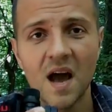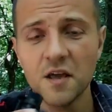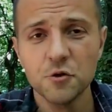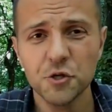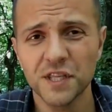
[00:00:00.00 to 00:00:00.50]
I
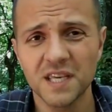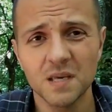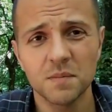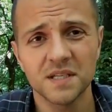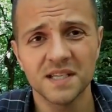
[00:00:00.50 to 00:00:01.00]
usually
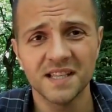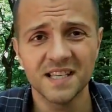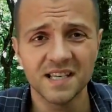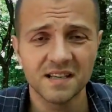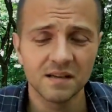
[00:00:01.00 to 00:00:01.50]
keep it in
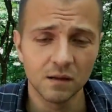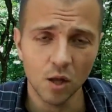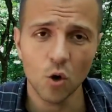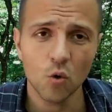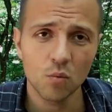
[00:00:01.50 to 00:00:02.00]
the
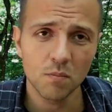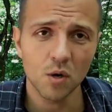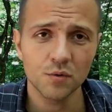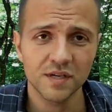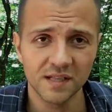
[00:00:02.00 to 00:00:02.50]
low
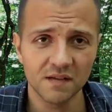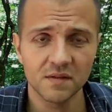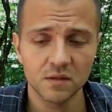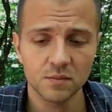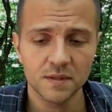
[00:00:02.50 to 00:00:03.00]
mode,
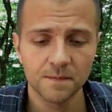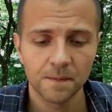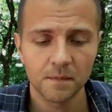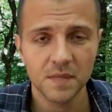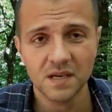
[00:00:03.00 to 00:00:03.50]
11 lumen,
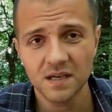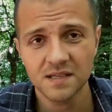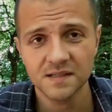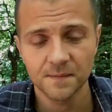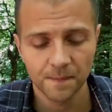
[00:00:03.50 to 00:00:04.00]

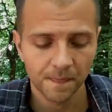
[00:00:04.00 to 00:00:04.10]
because